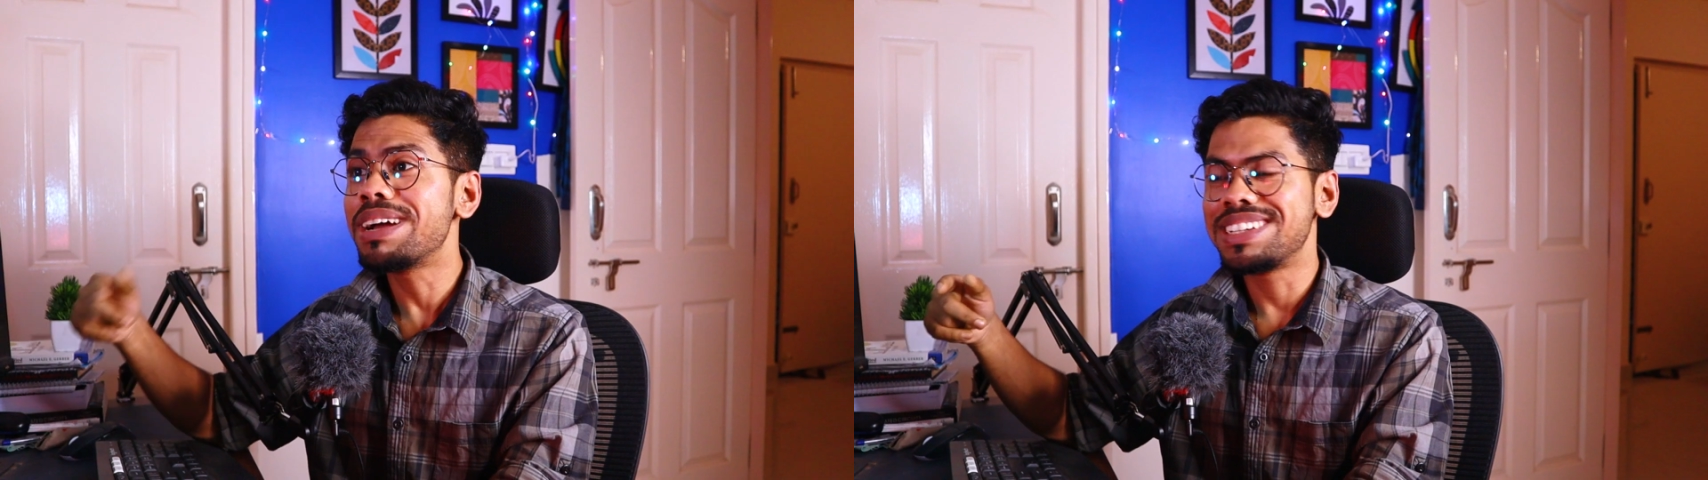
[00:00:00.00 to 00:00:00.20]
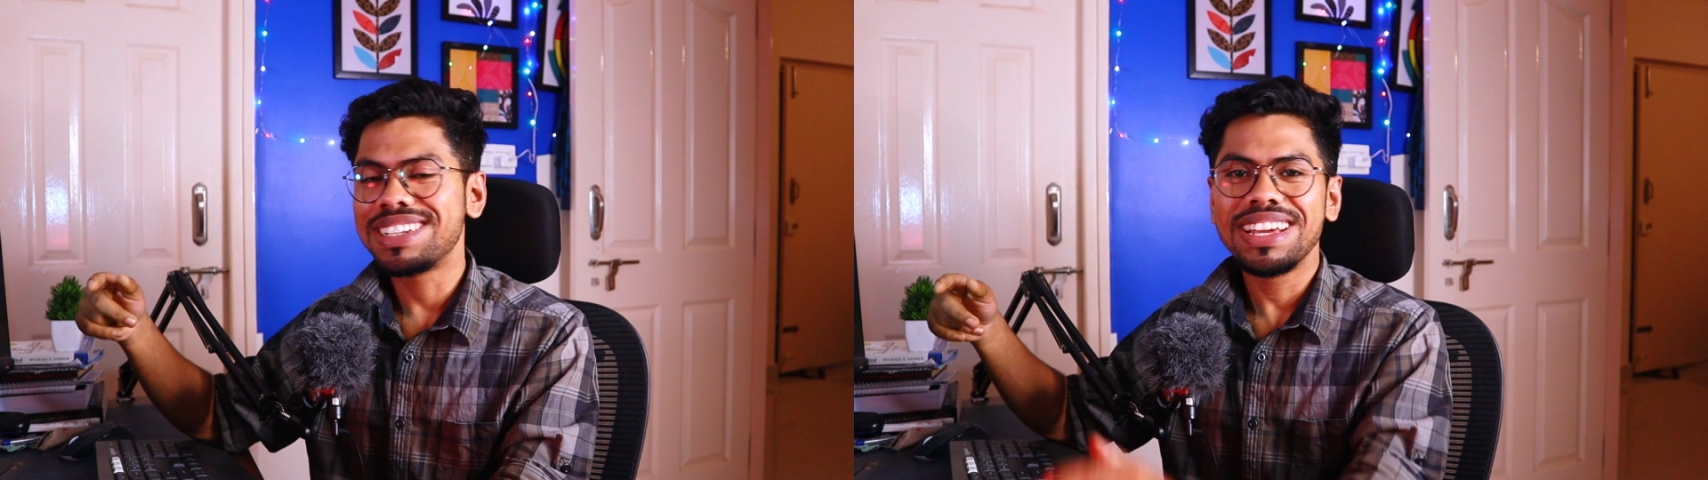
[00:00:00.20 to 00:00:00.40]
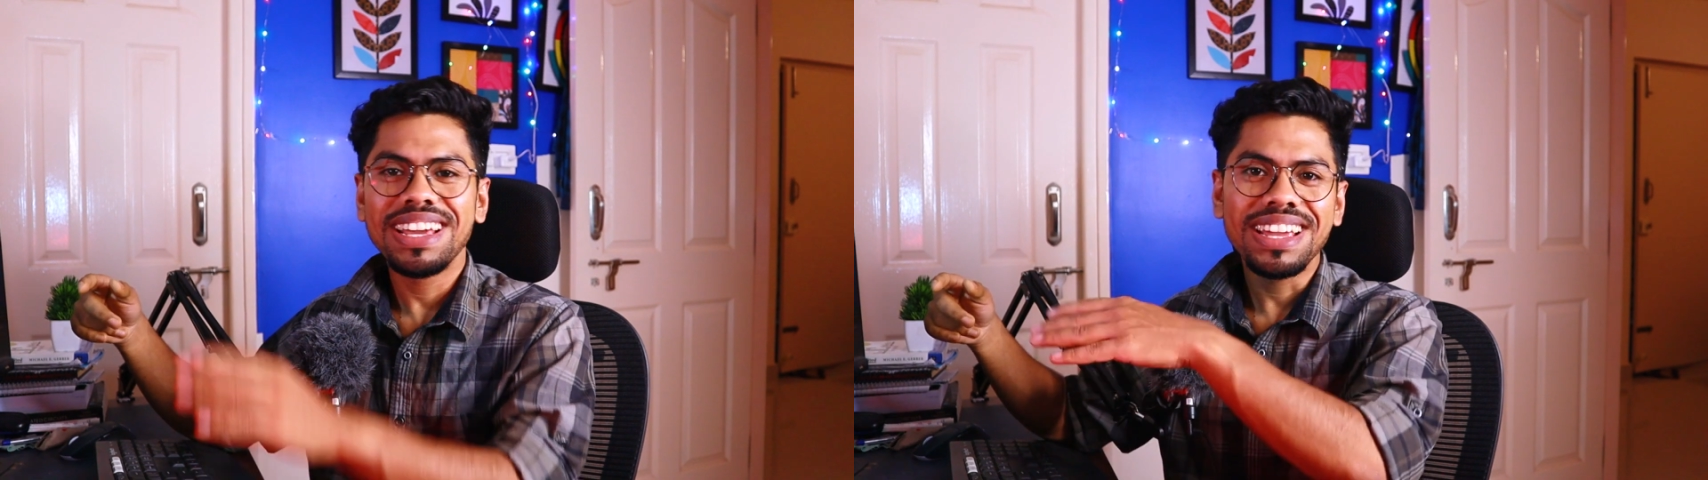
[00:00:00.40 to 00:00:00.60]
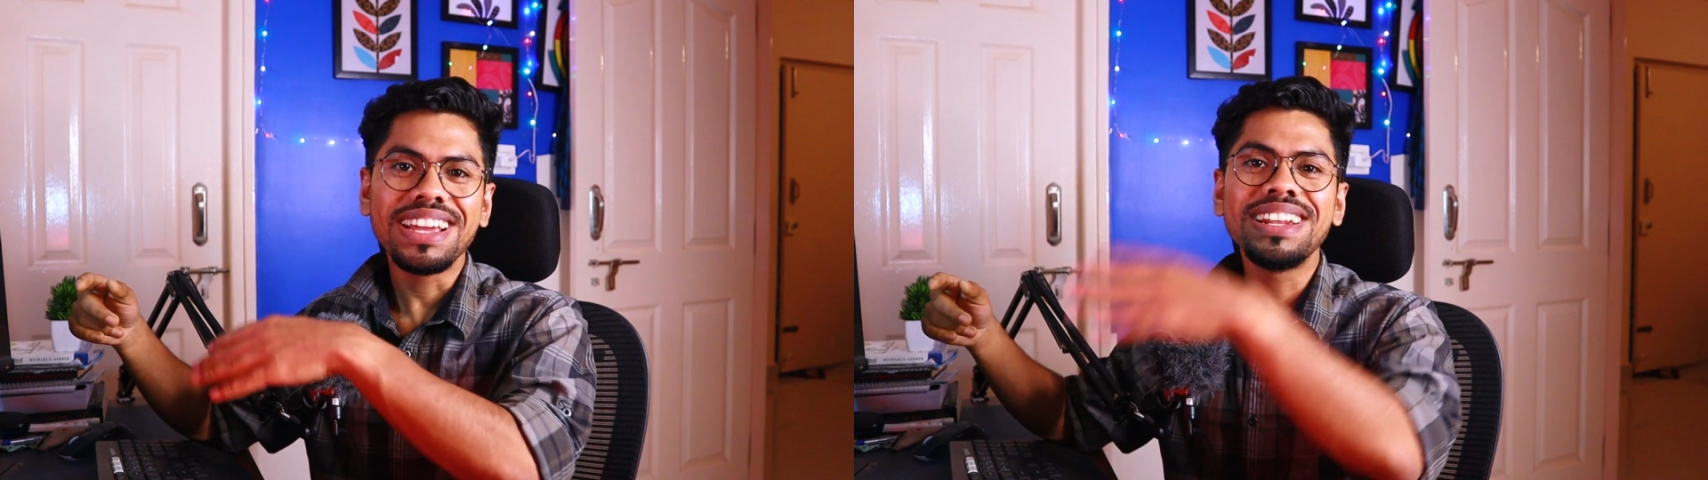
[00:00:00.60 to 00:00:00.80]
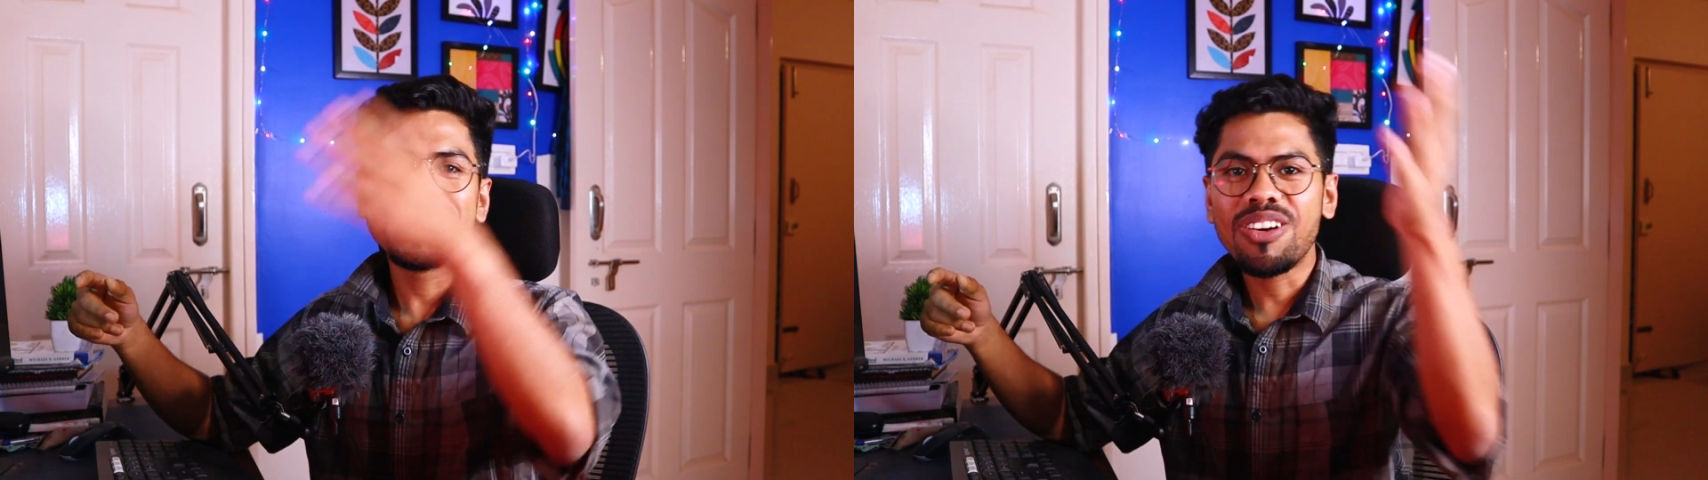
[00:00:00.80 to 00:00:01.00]
but
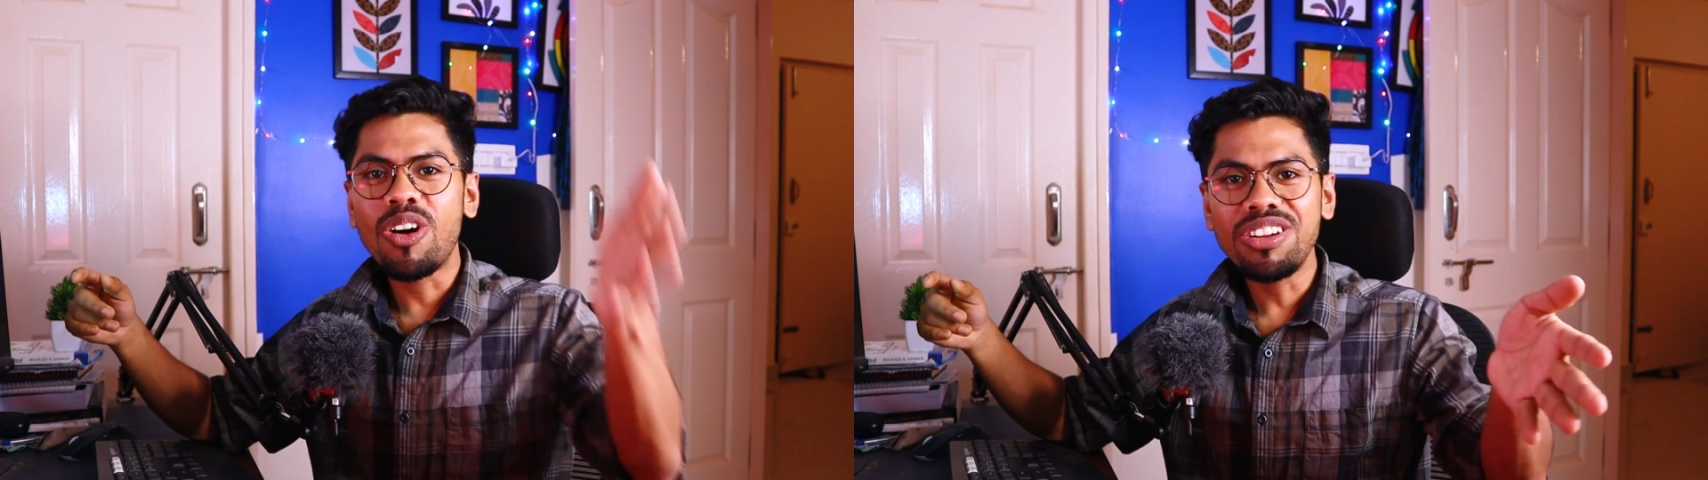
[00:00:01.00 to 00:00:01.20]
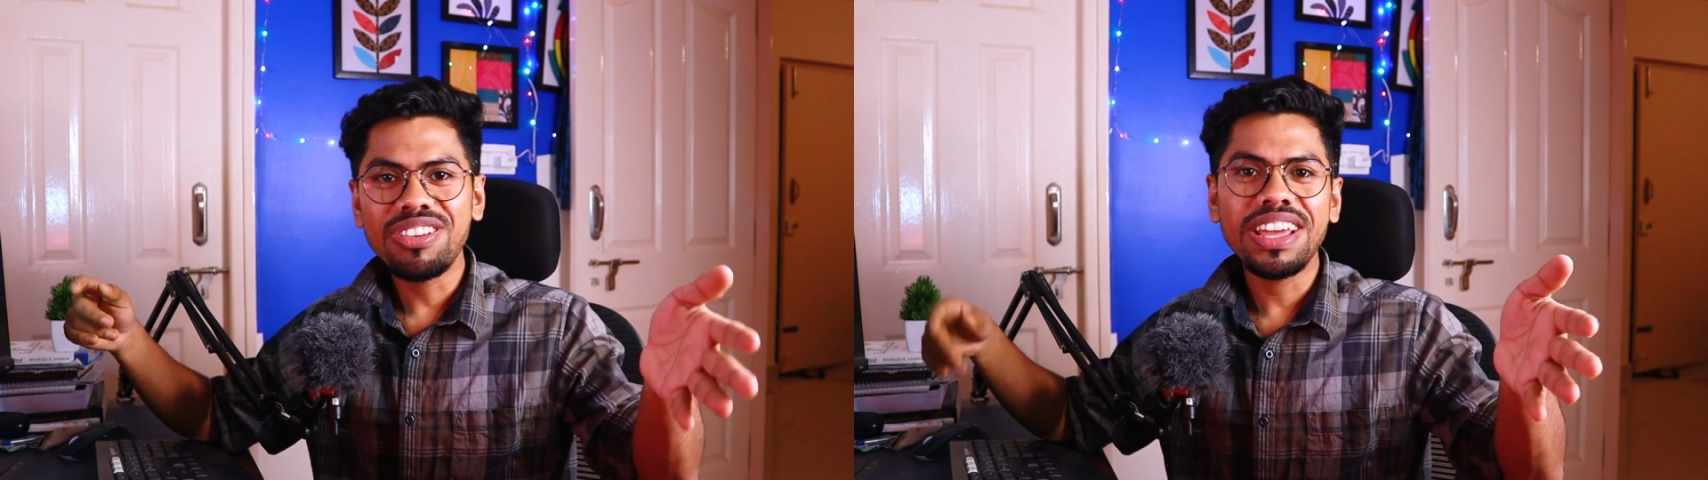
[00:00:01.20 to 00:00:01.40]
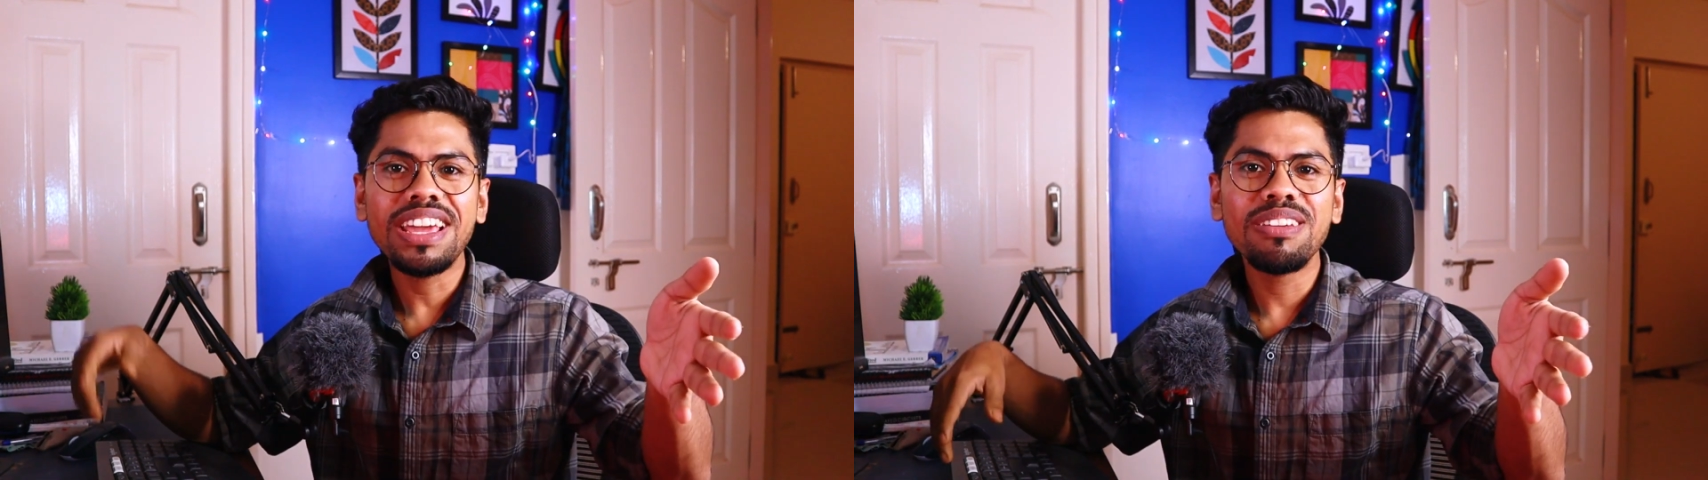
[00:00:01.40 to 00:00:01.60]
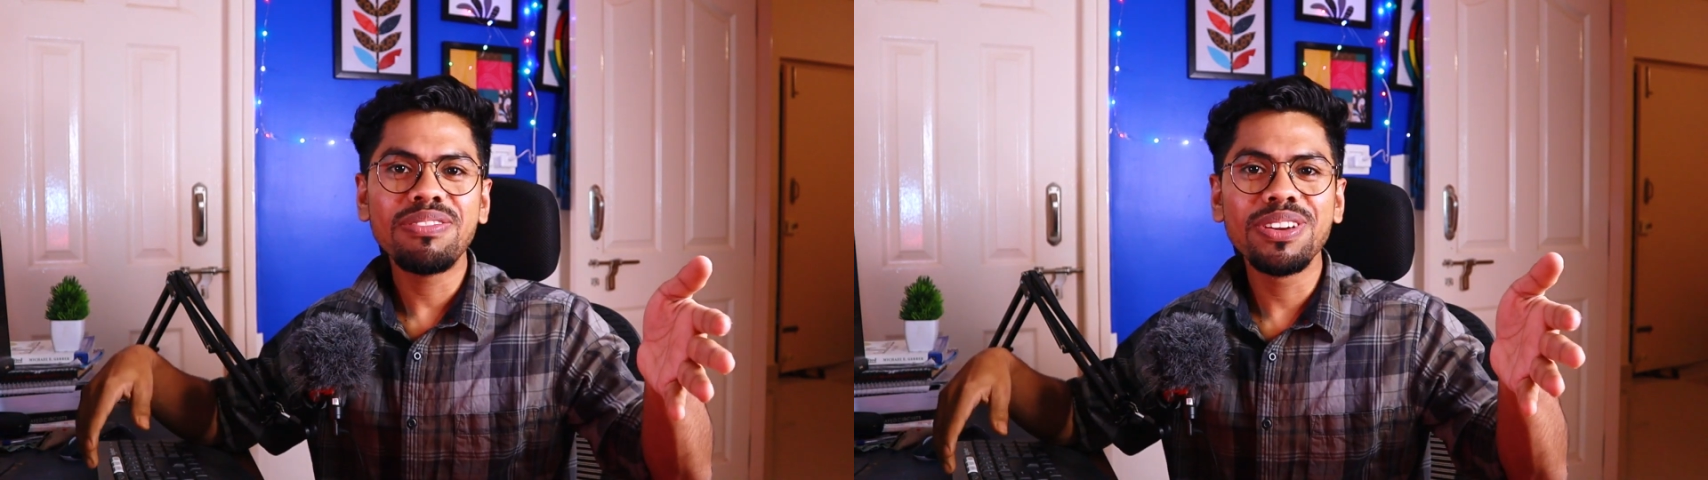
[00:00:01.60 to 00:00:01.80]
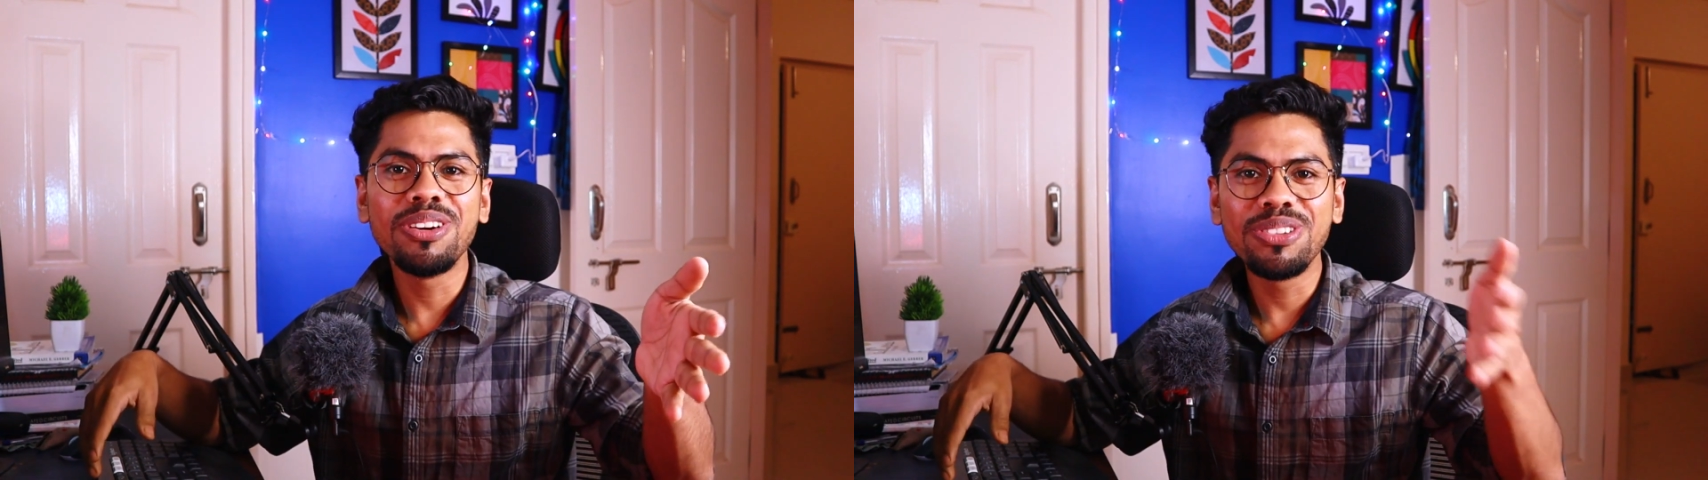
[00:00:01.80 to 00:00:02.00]
in contrary
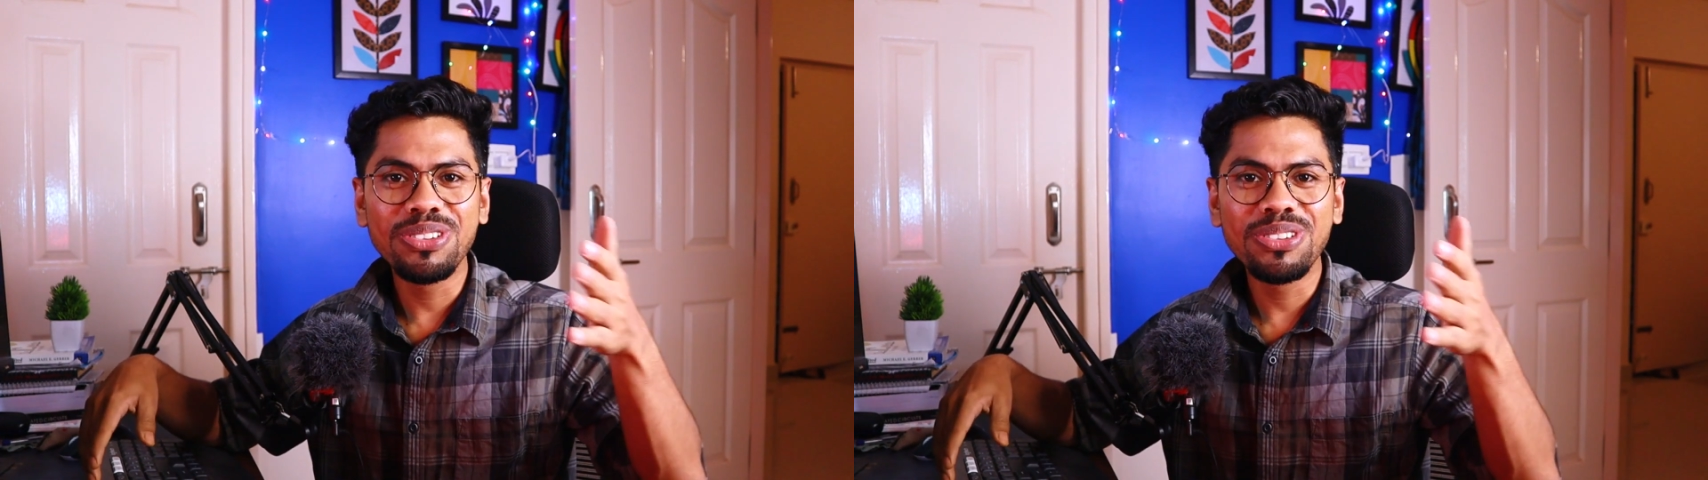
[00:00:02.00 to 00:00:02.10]
if you